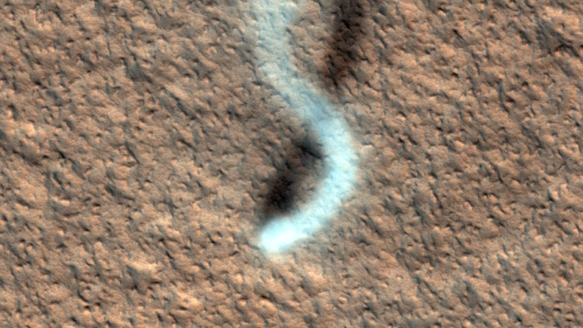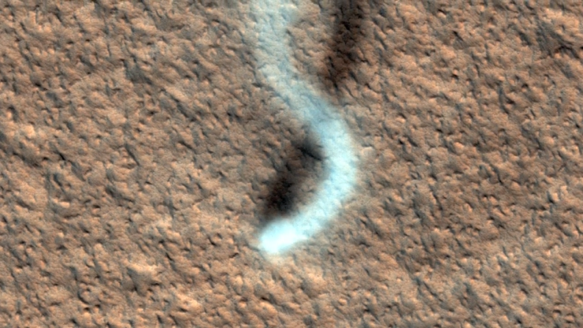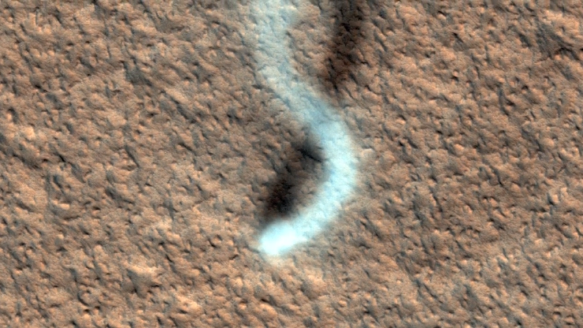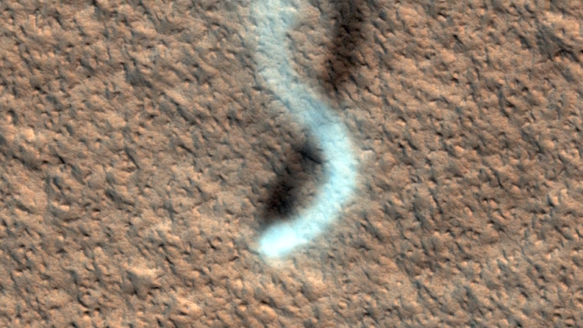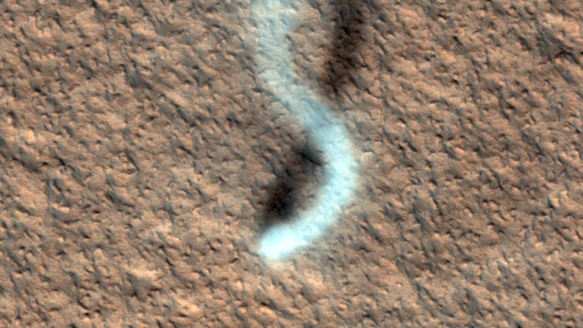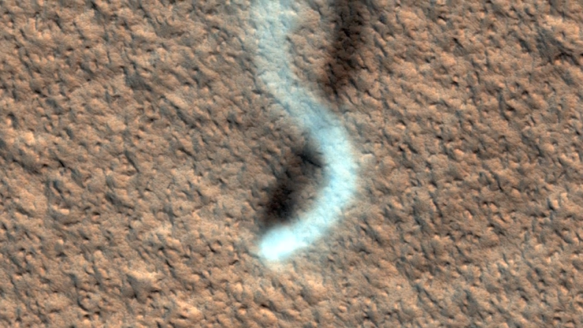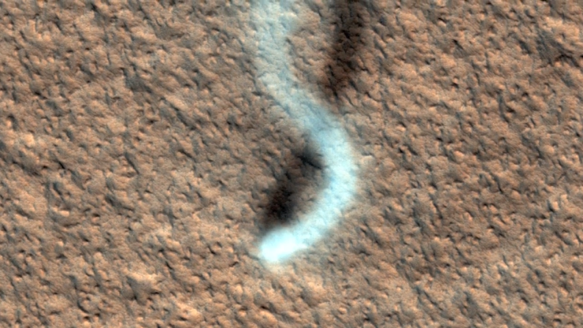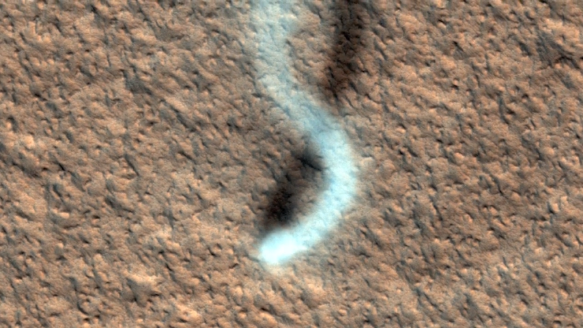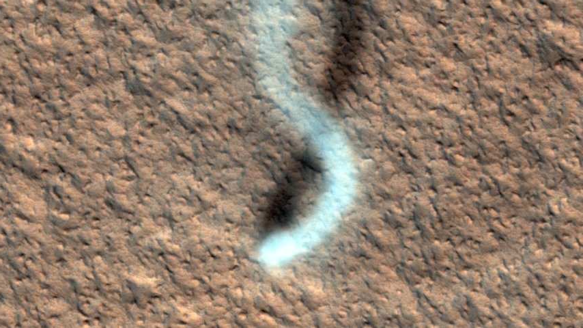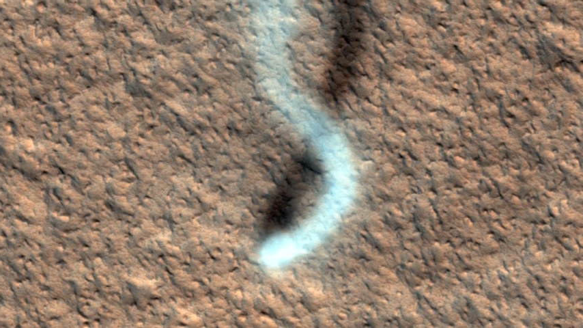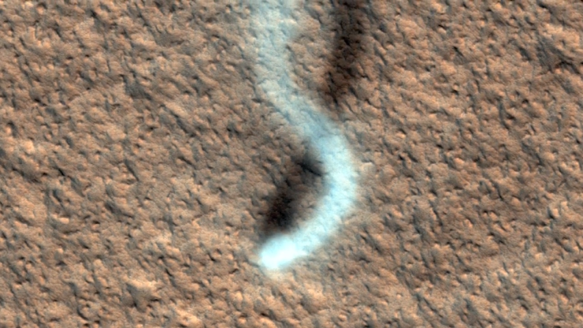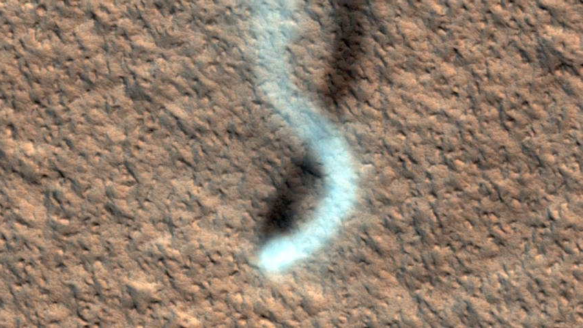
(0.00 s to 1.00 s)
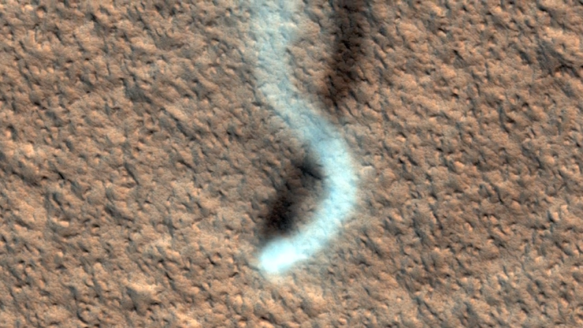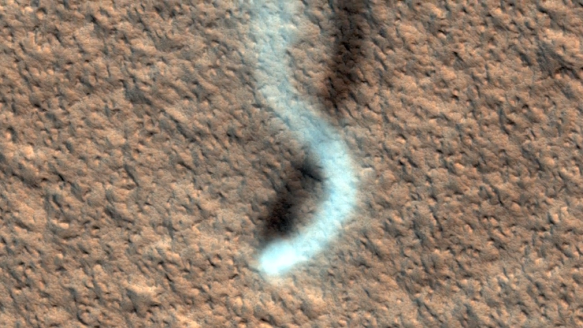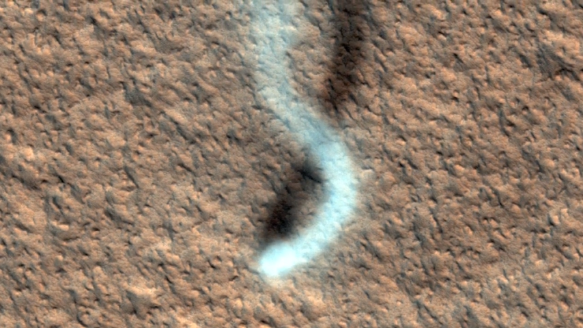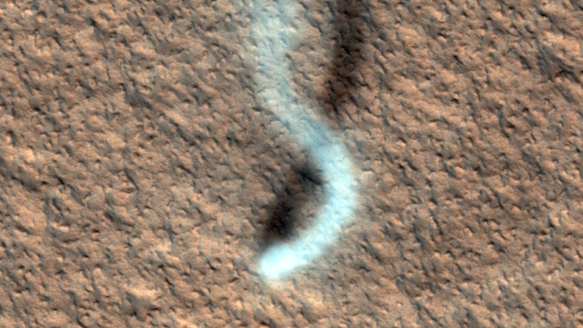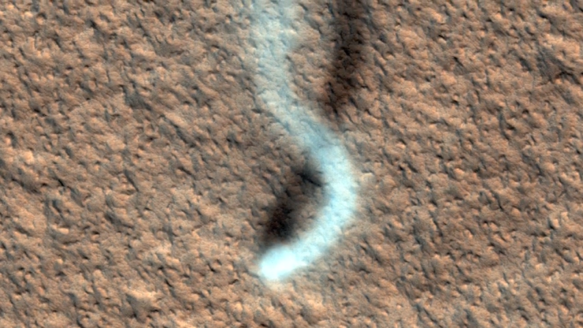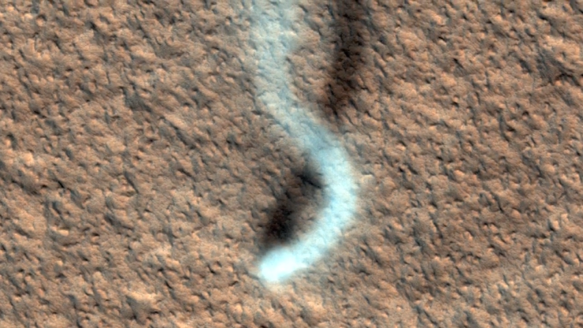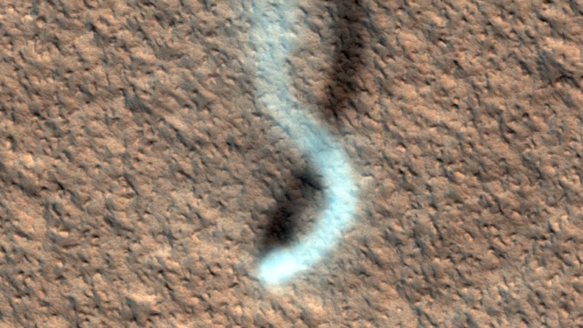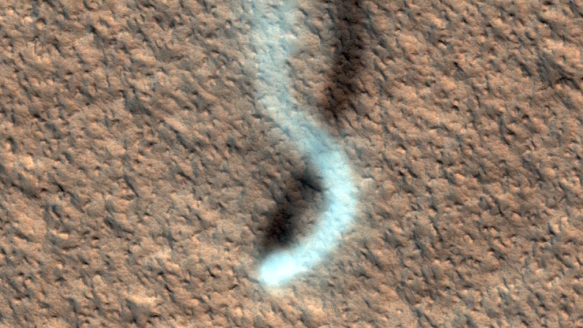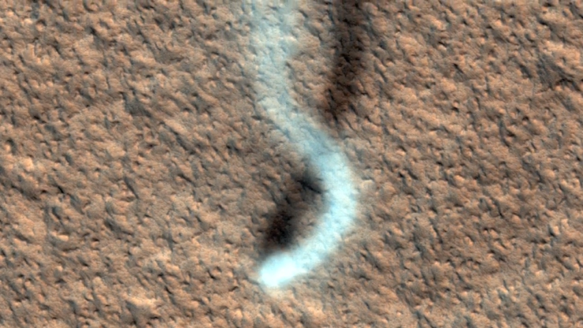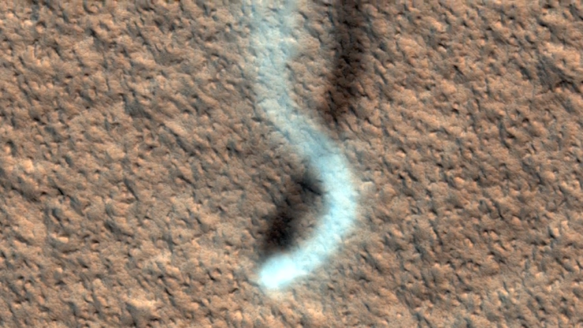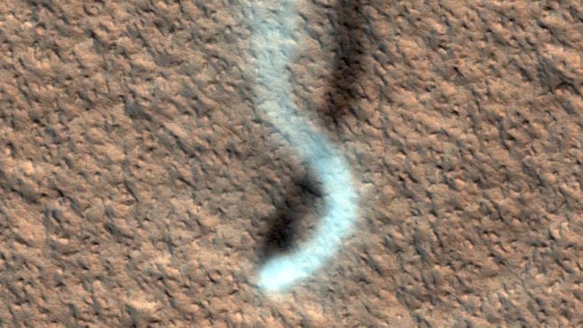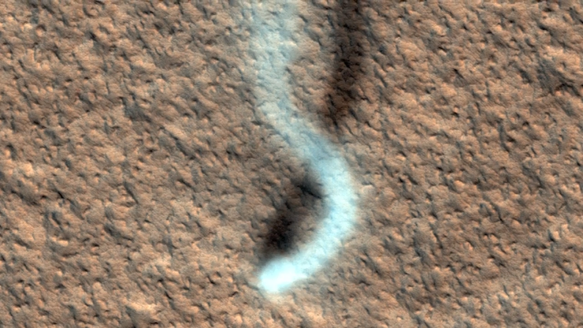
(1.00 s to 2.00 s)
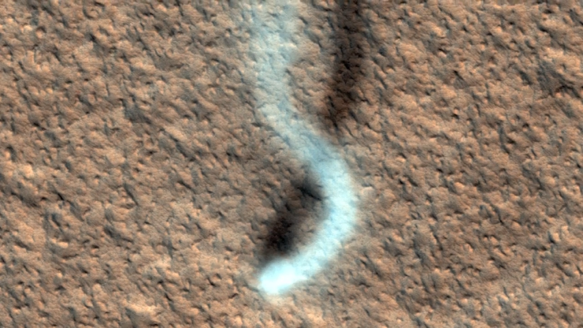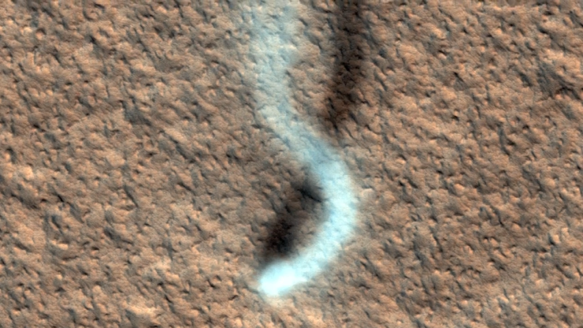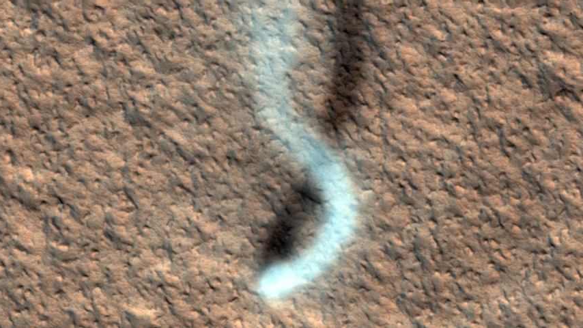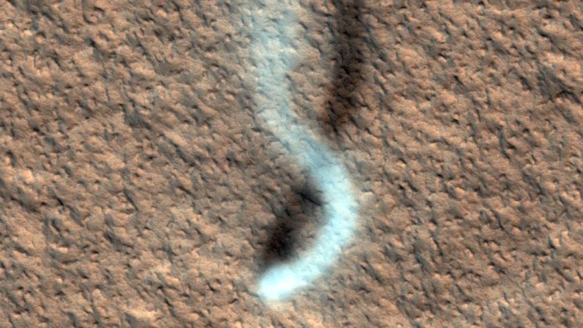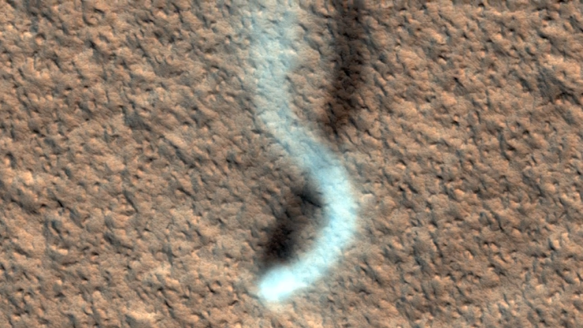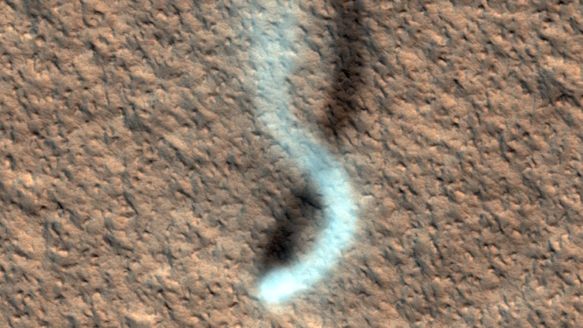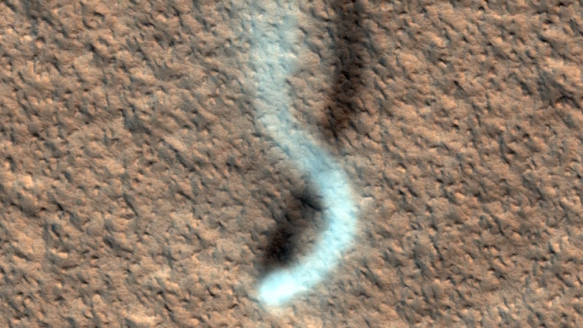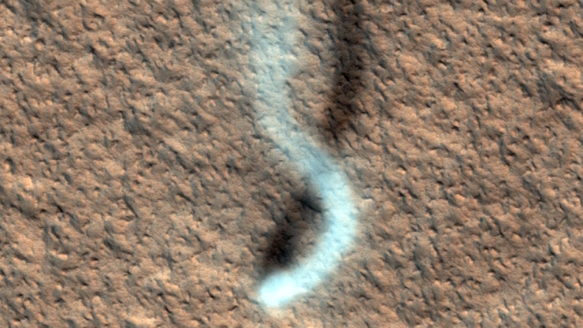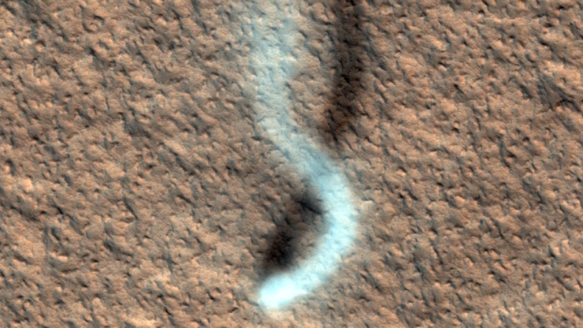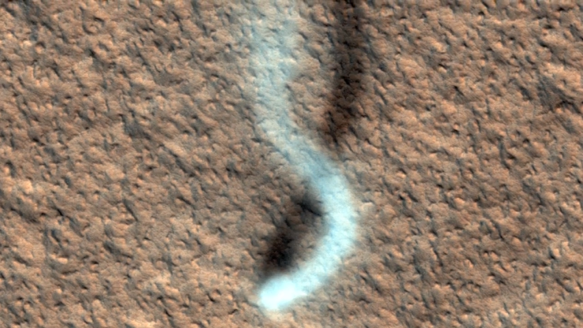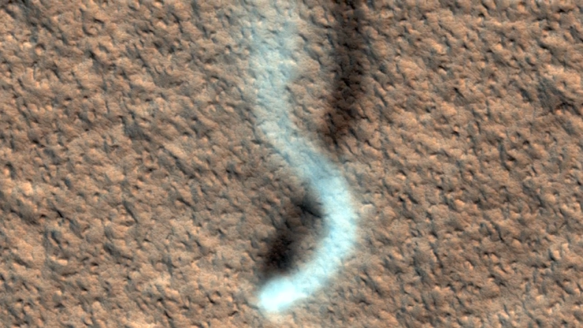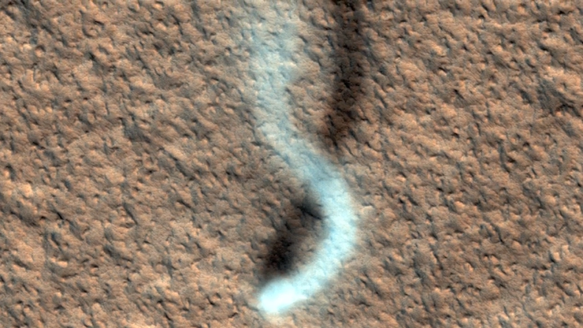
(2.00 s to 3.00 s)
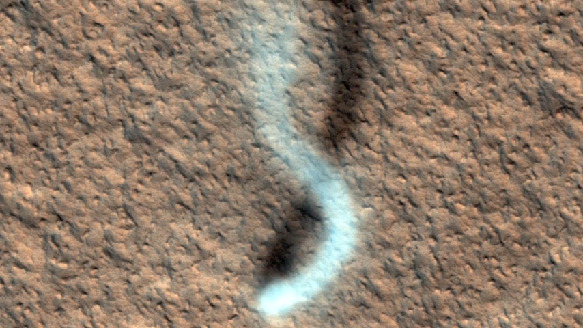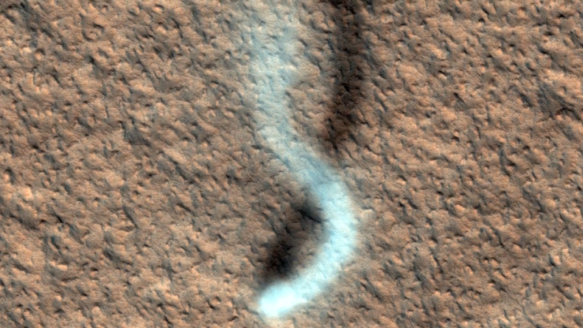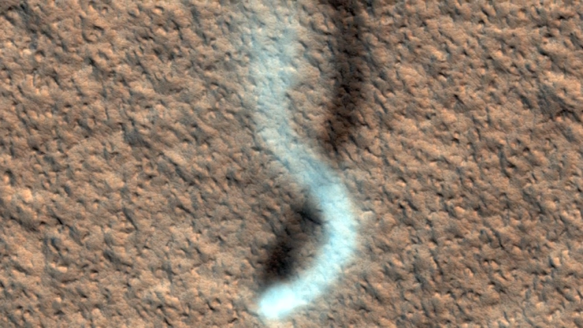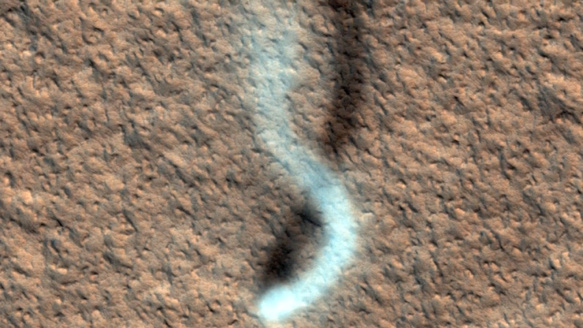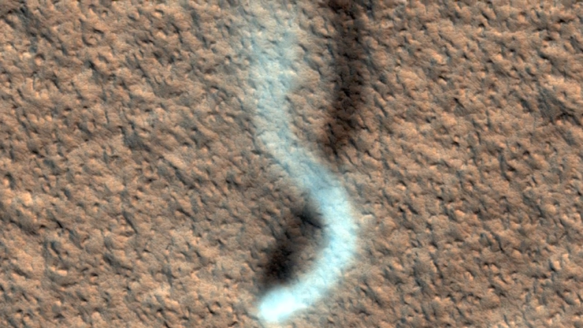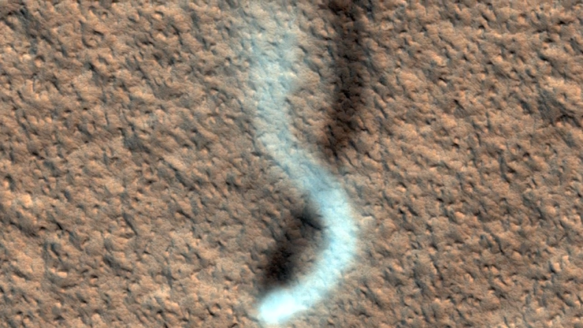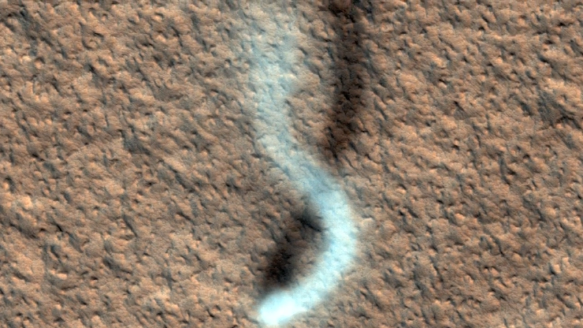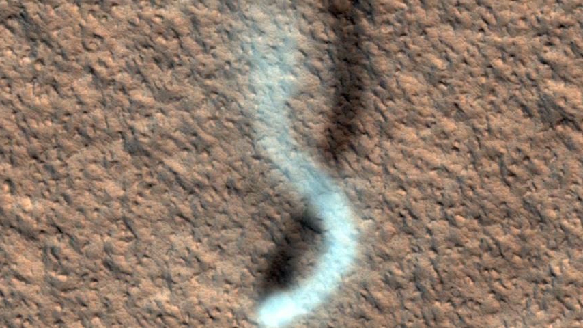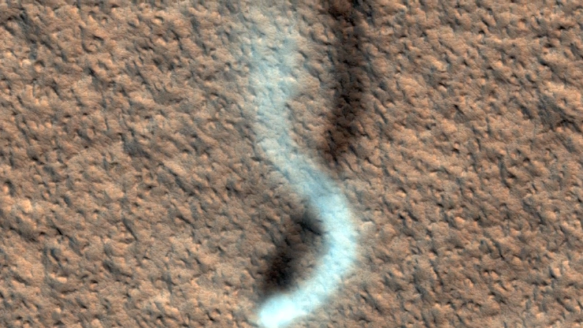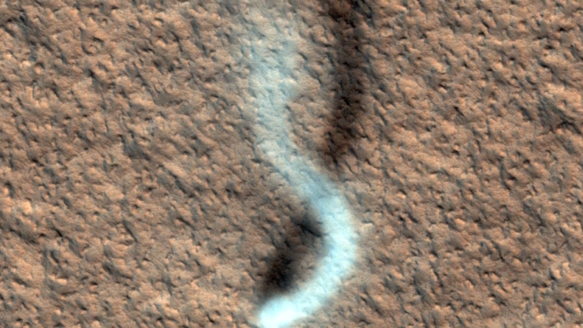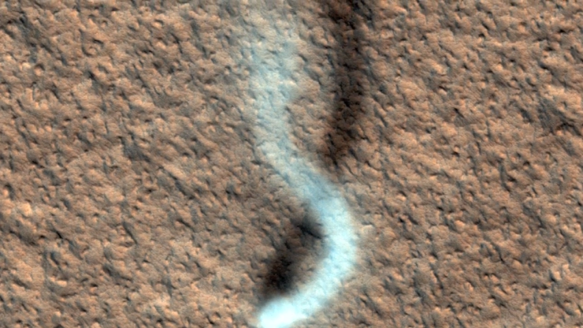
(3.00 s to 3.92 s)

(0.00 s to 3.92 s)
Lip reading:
[unreadable: no face in view]